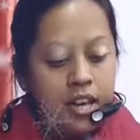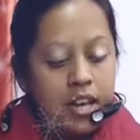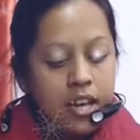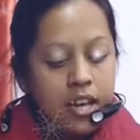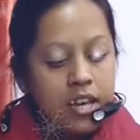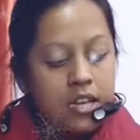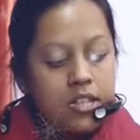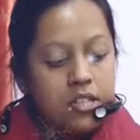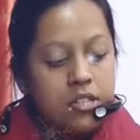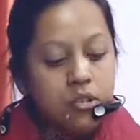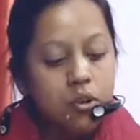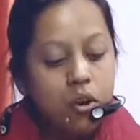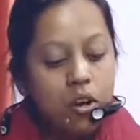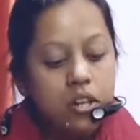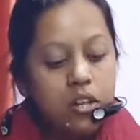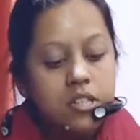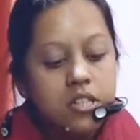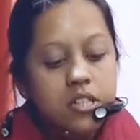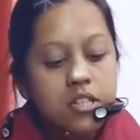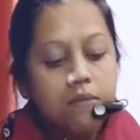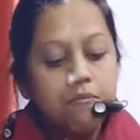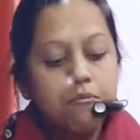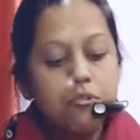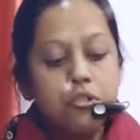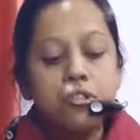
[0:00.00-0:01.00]
His
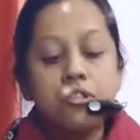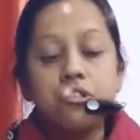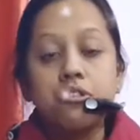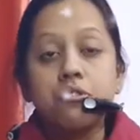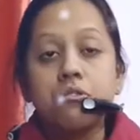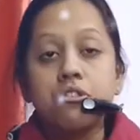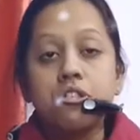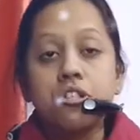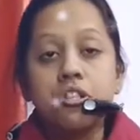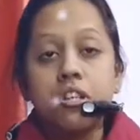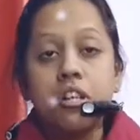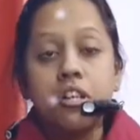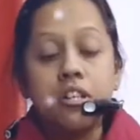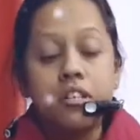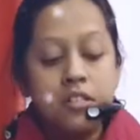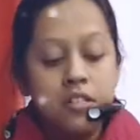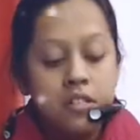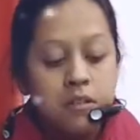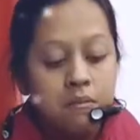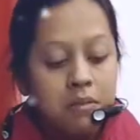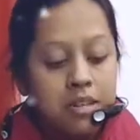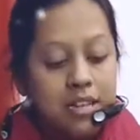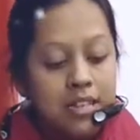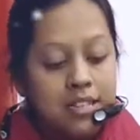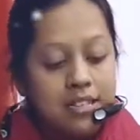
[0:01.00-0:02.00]
concept of
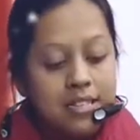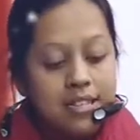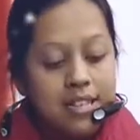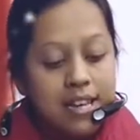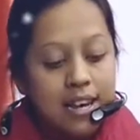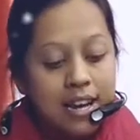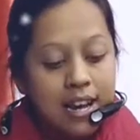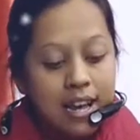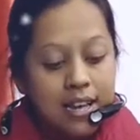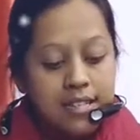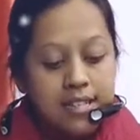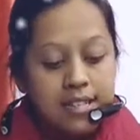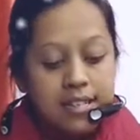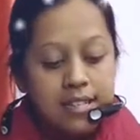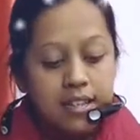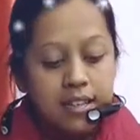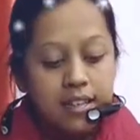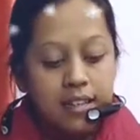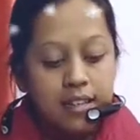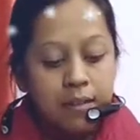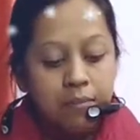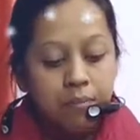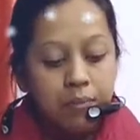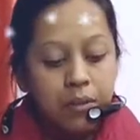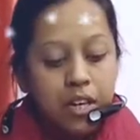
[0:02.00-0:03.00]
socialism is
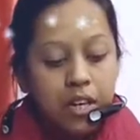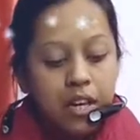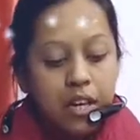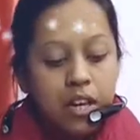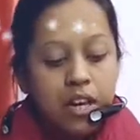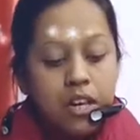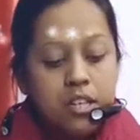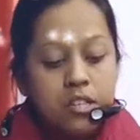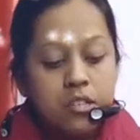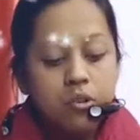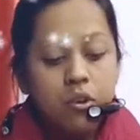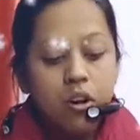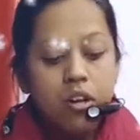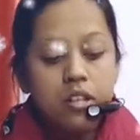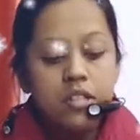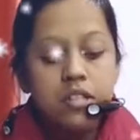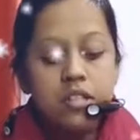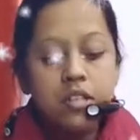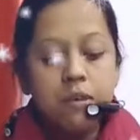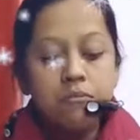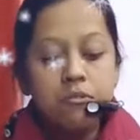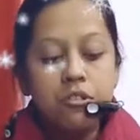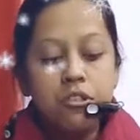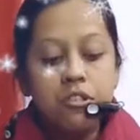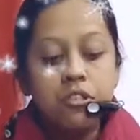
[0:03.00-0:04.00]
elastic. His
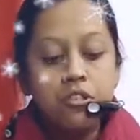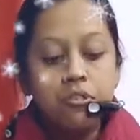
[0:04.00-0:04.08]
concept of